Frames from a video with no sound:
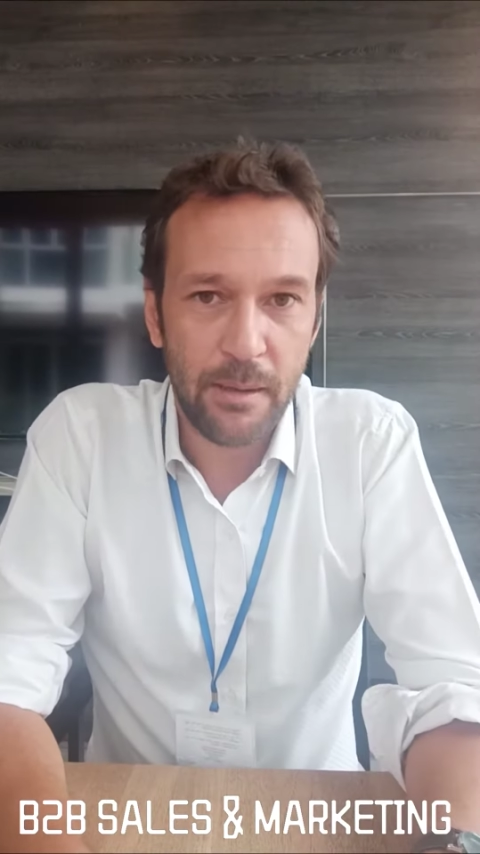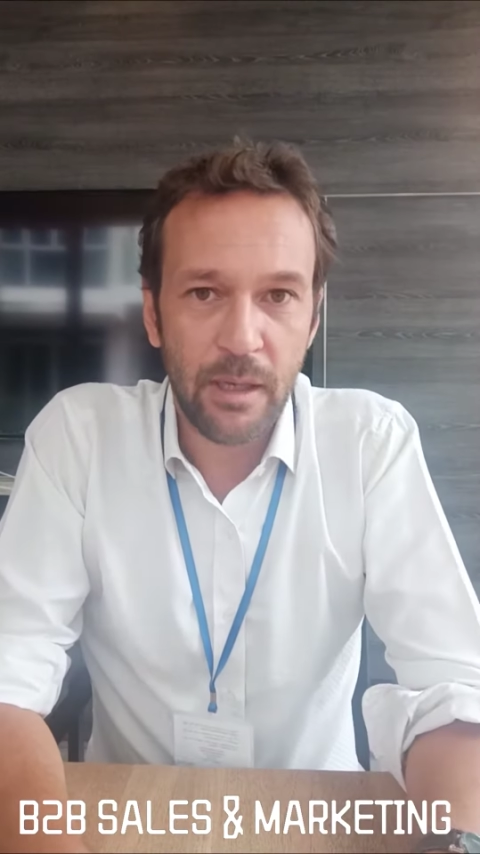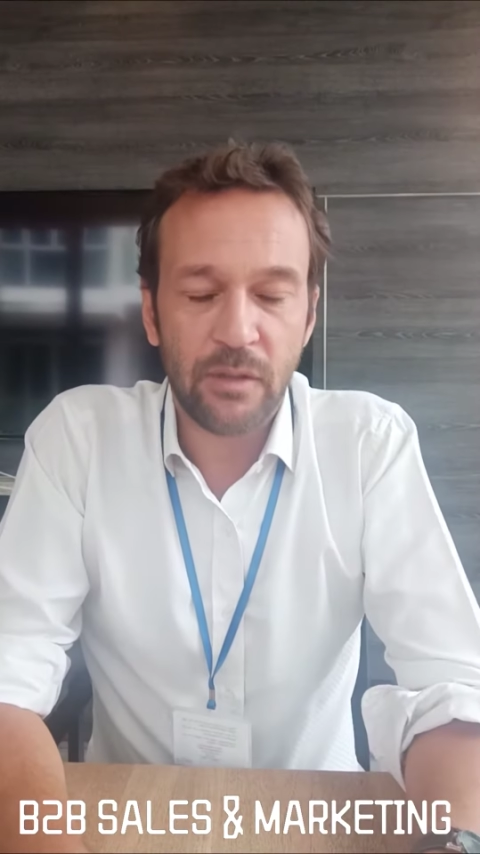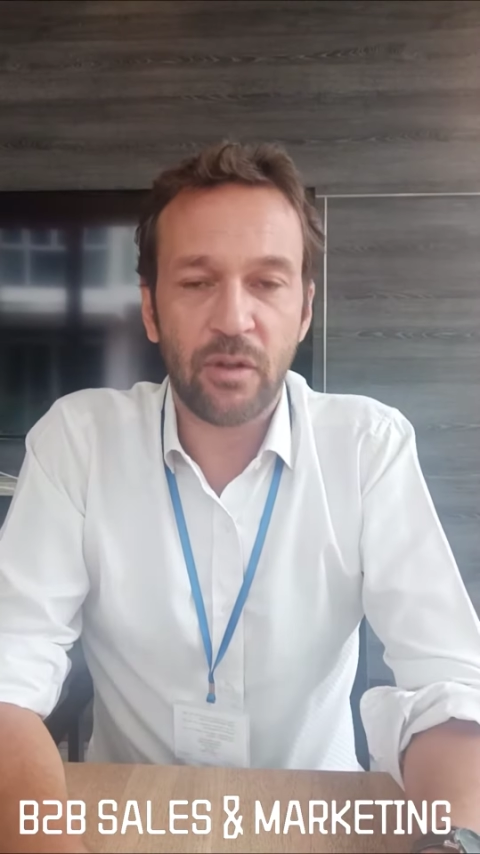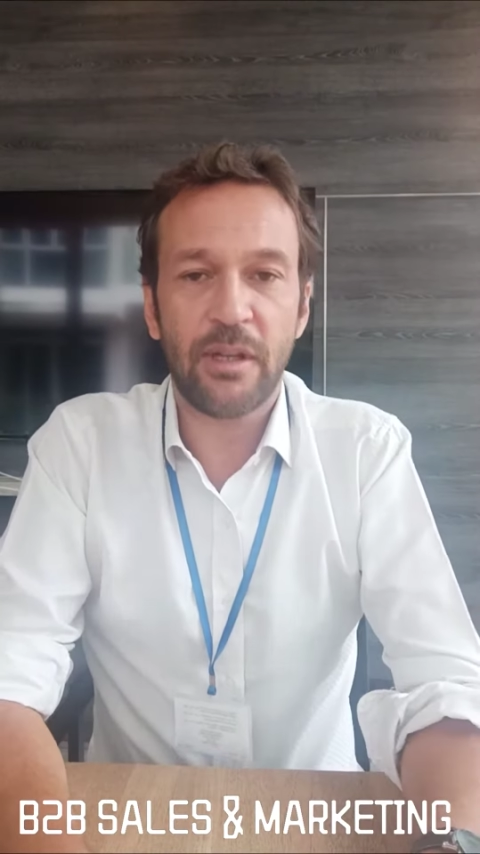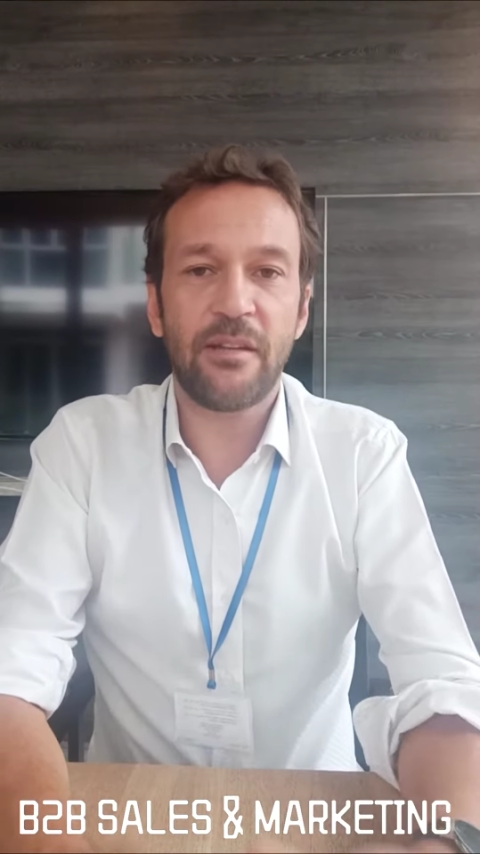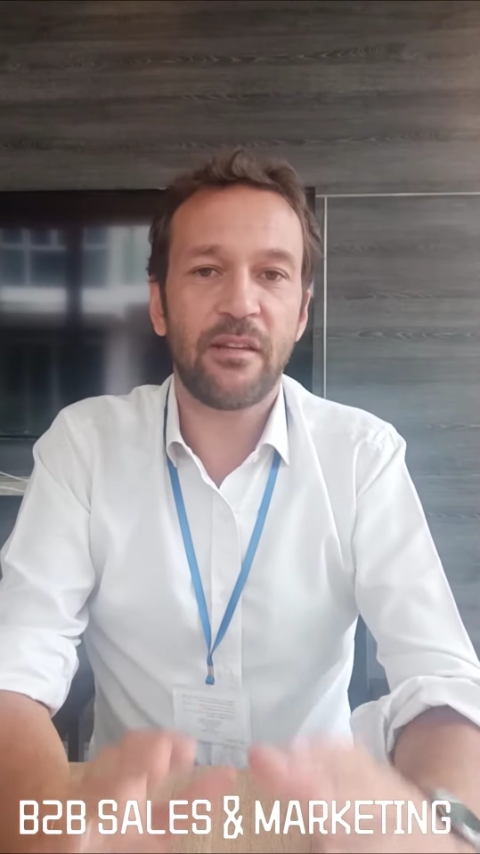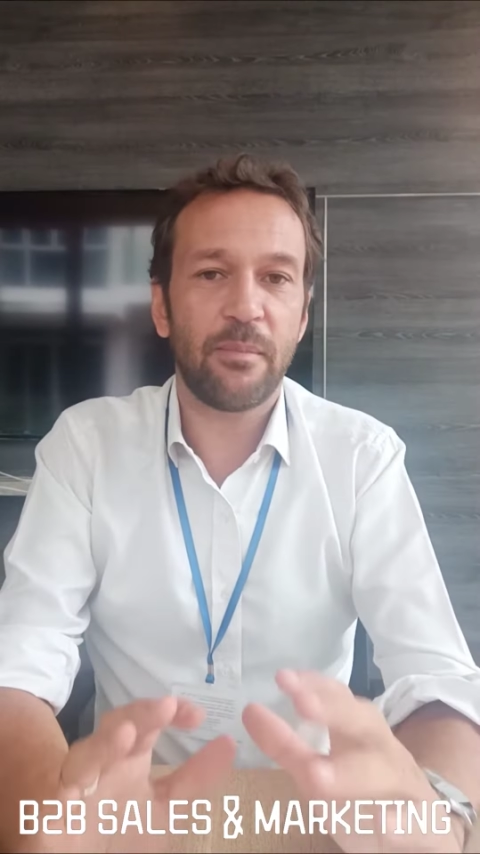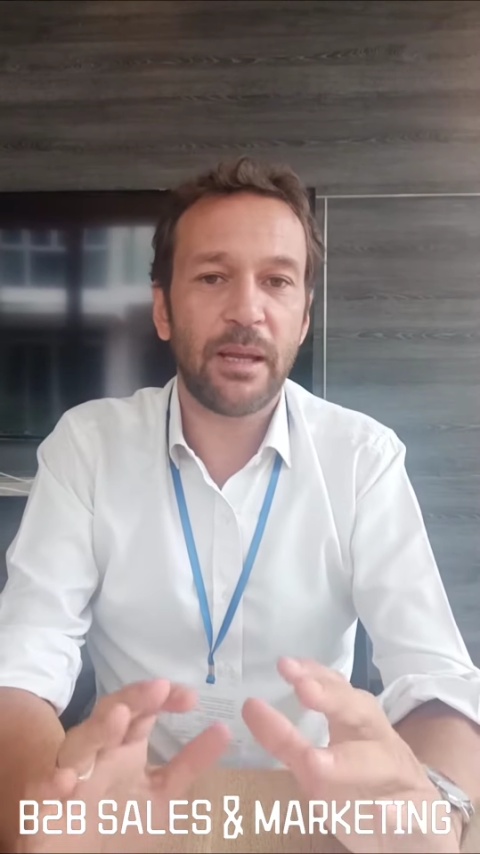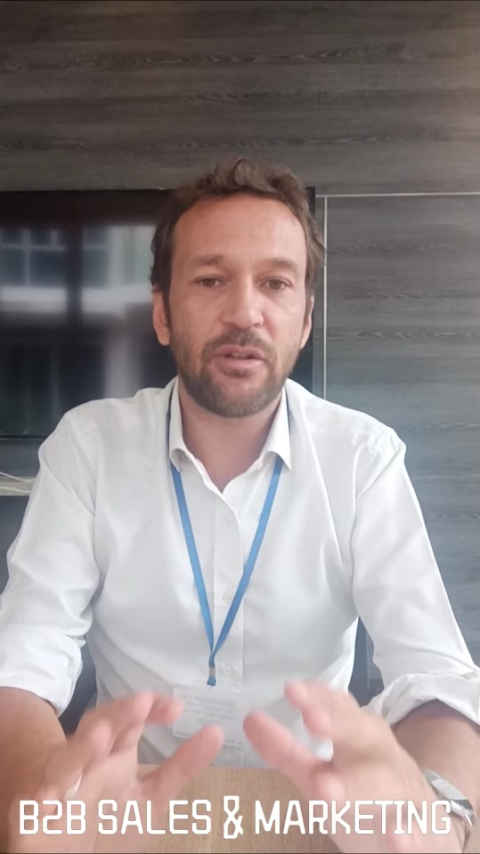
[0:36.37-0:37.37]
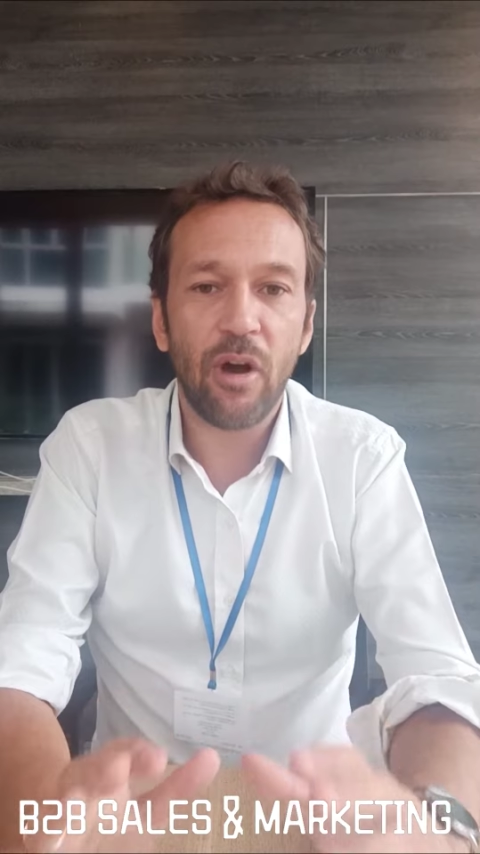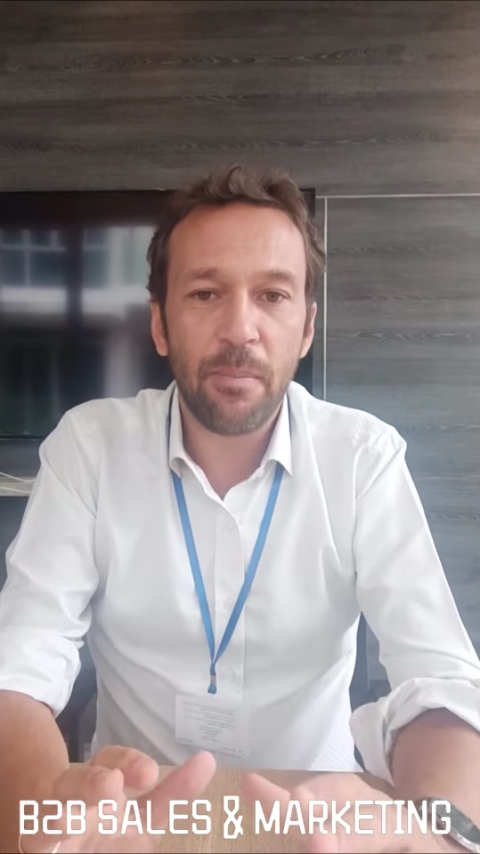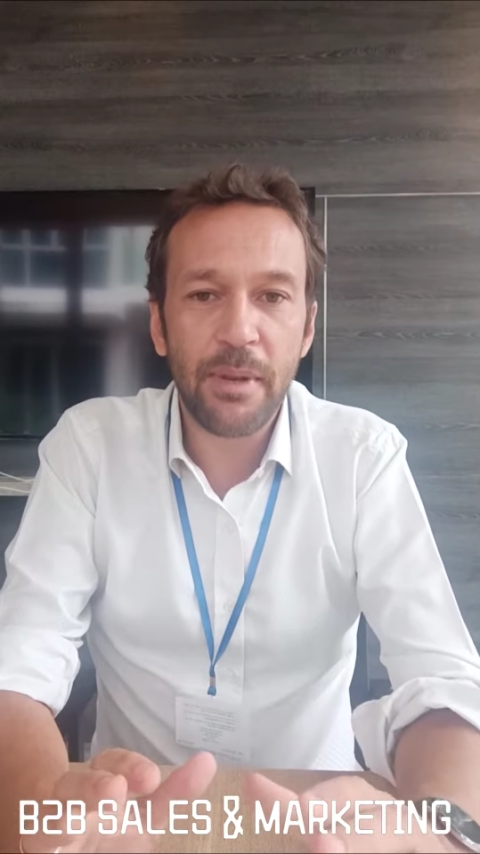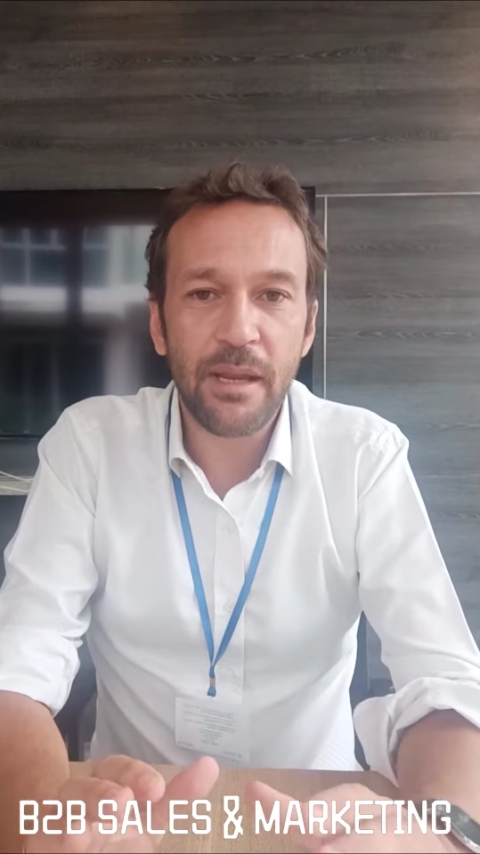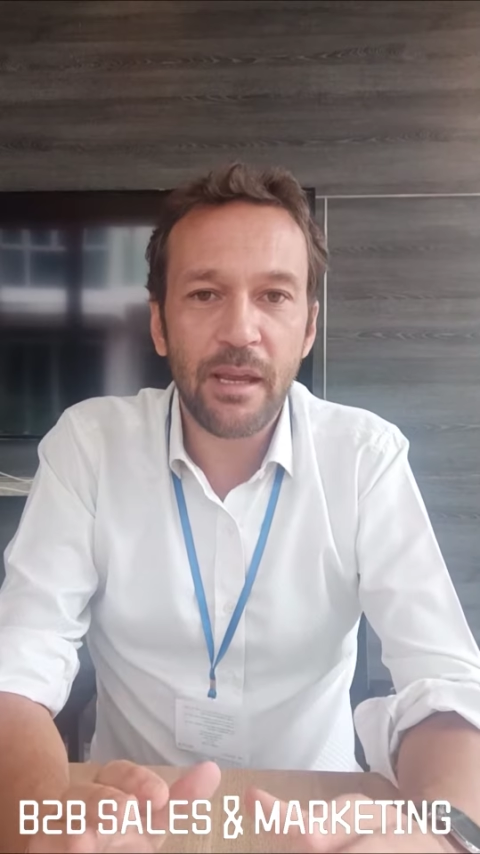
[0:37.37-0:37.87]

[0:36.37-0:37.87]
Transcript: So this is my topic,